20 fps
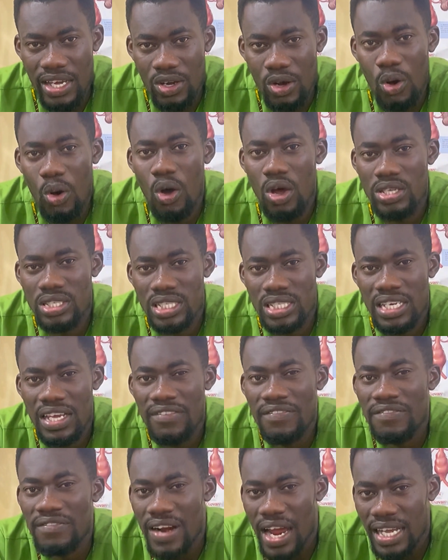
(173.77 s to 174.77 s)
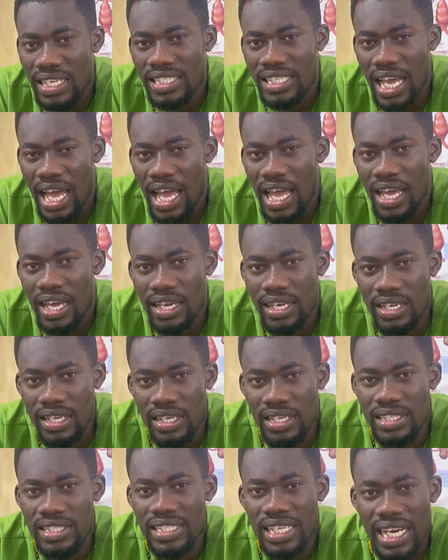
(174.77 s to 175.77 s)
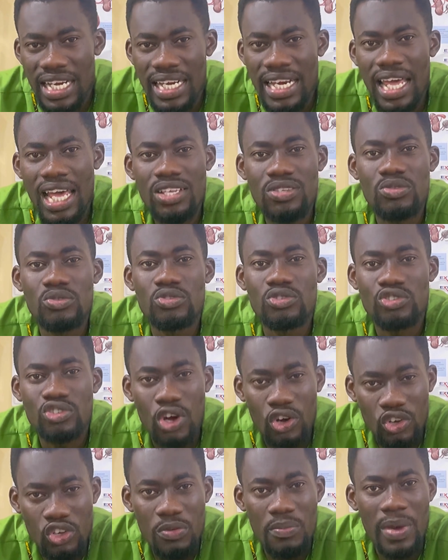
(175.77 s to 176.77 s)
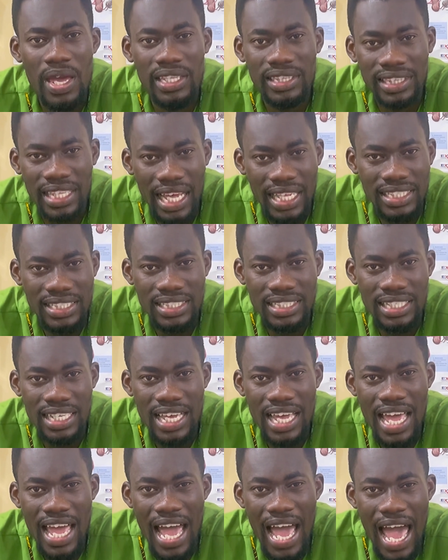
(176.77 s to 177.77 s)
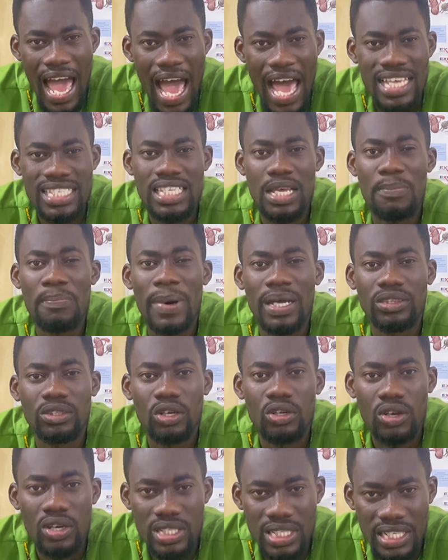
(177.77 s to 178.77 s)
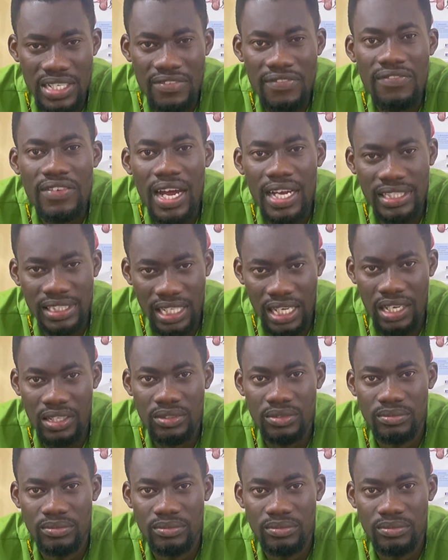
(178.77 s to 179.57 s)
causing a fracture, the nurse will document that as a pathologic fracture.